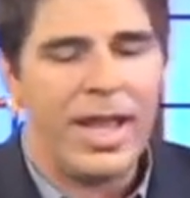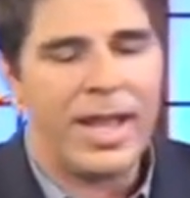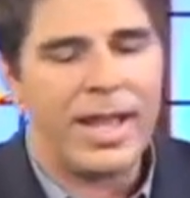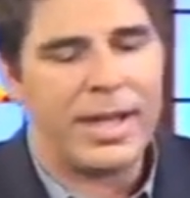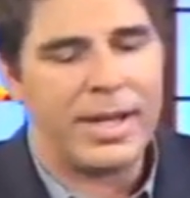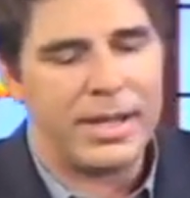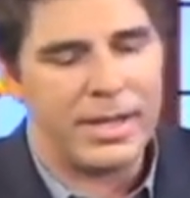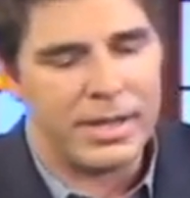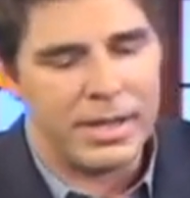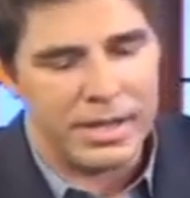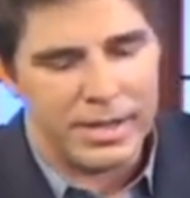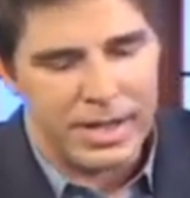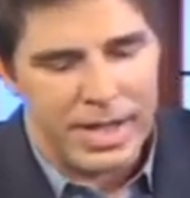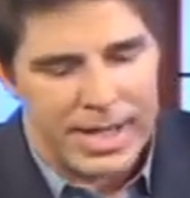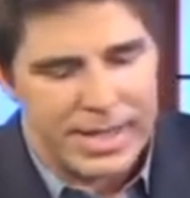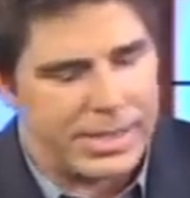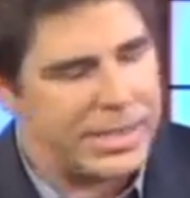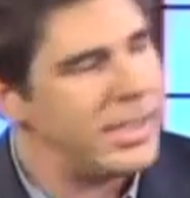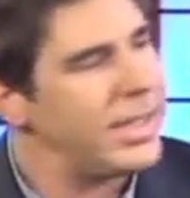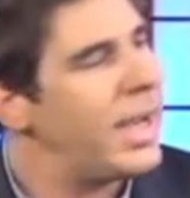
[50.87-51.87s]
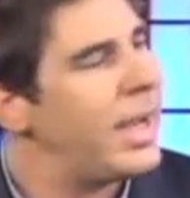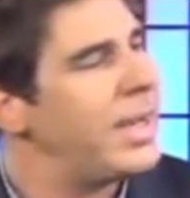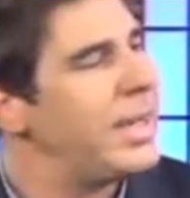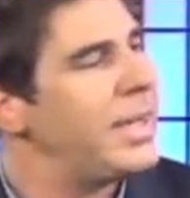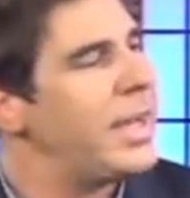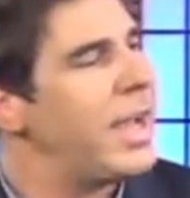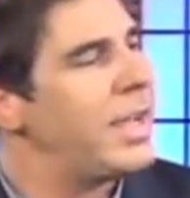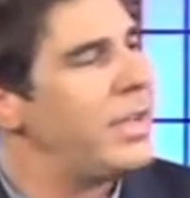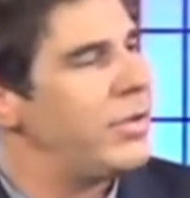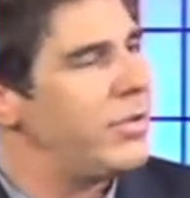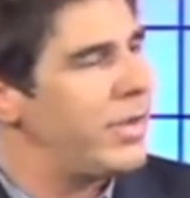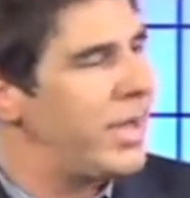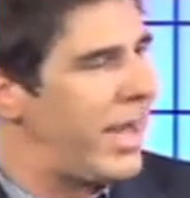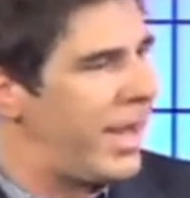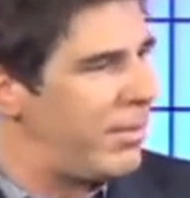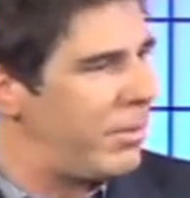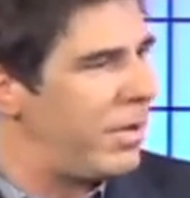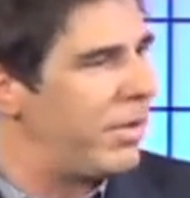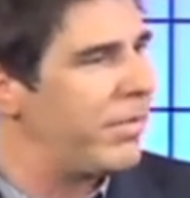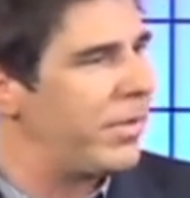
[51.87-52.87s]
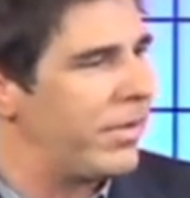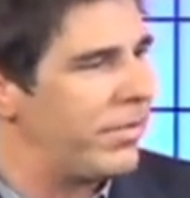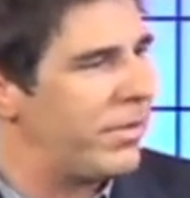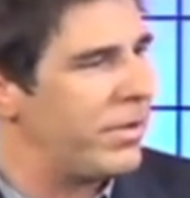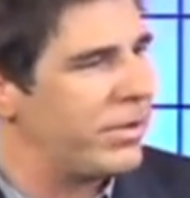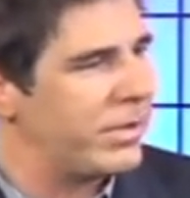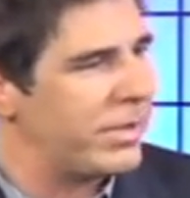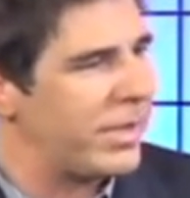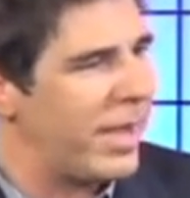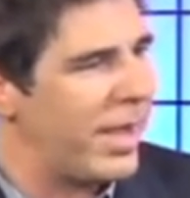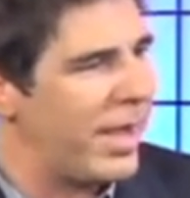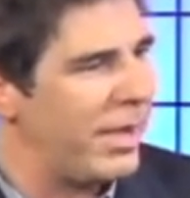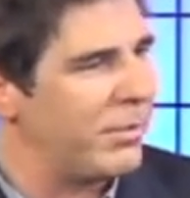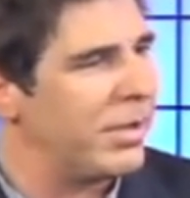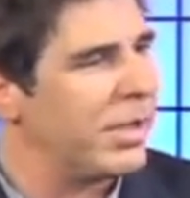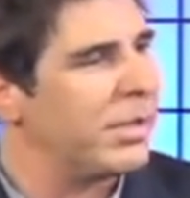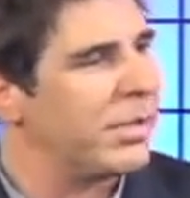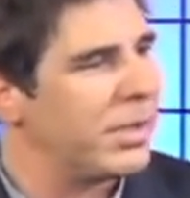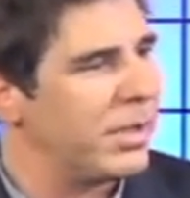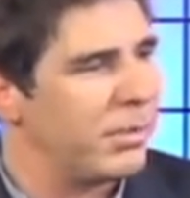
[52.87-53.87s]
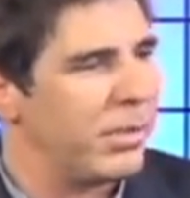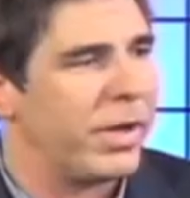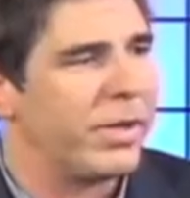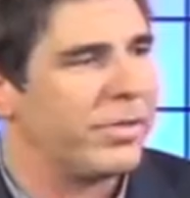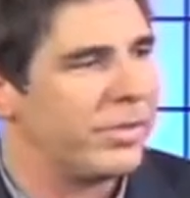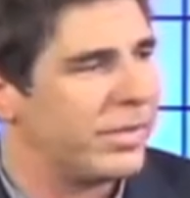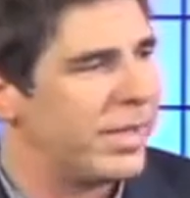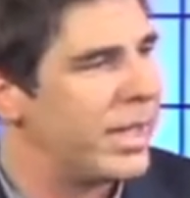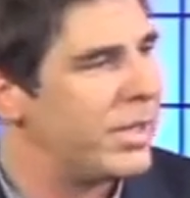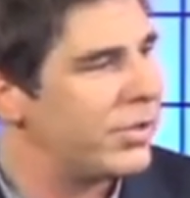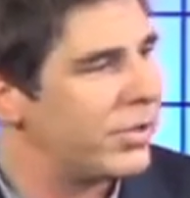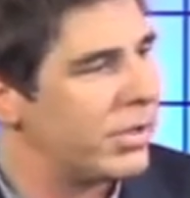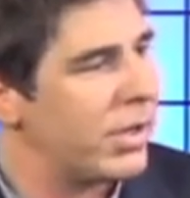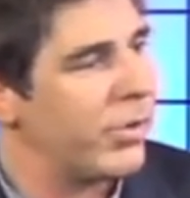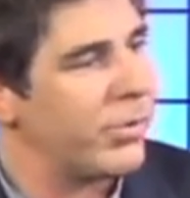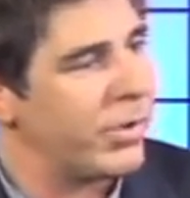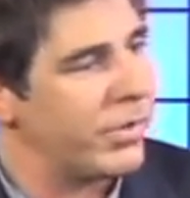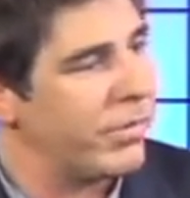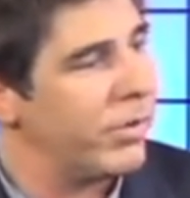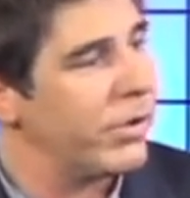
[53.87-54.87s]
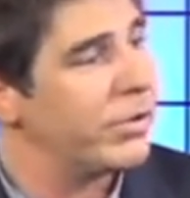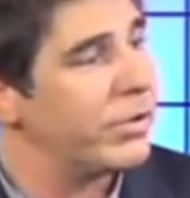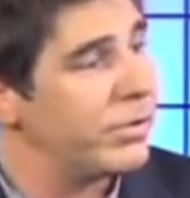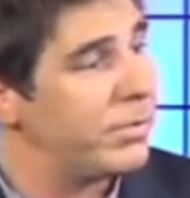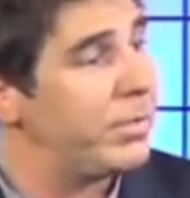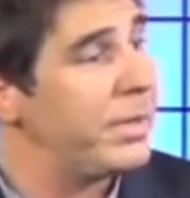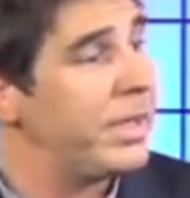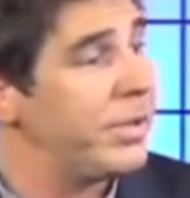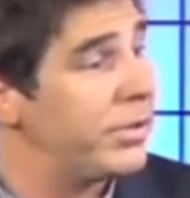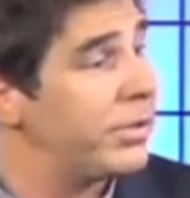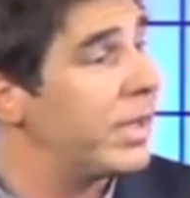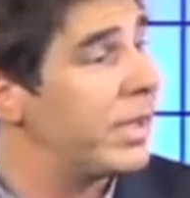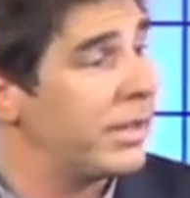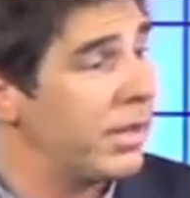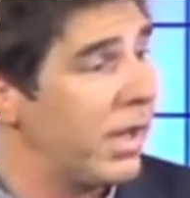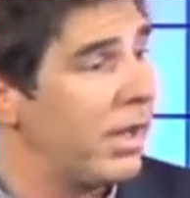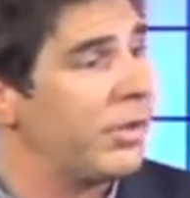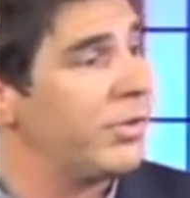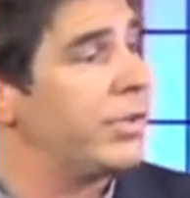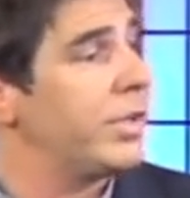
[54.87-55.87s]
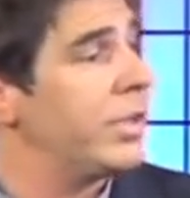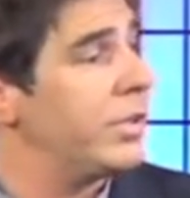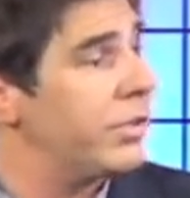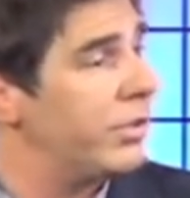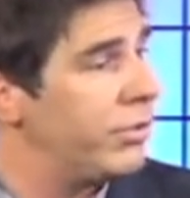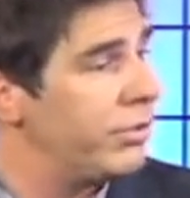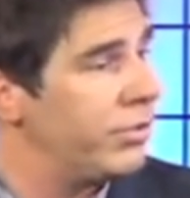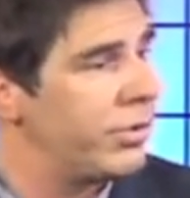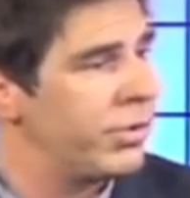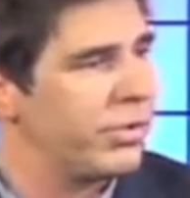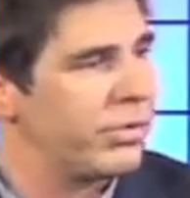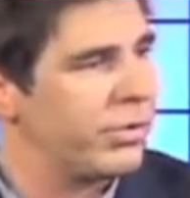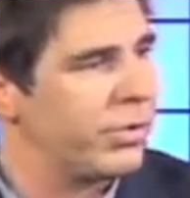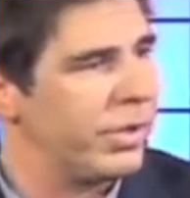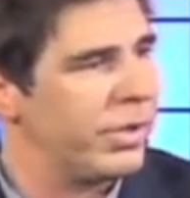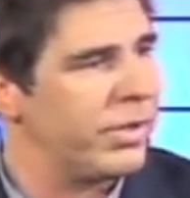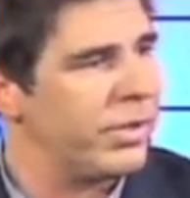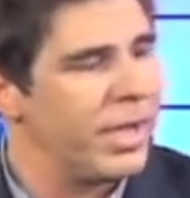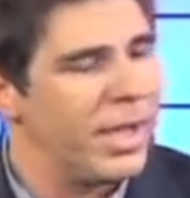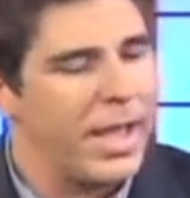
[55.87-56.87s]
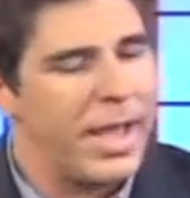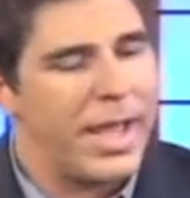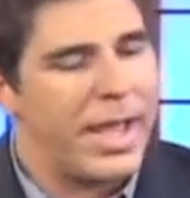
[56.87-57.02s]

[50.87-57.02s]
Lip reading: And in 1998, you came here for the first time and did a presentation on reverse speech technology, introduced us to it.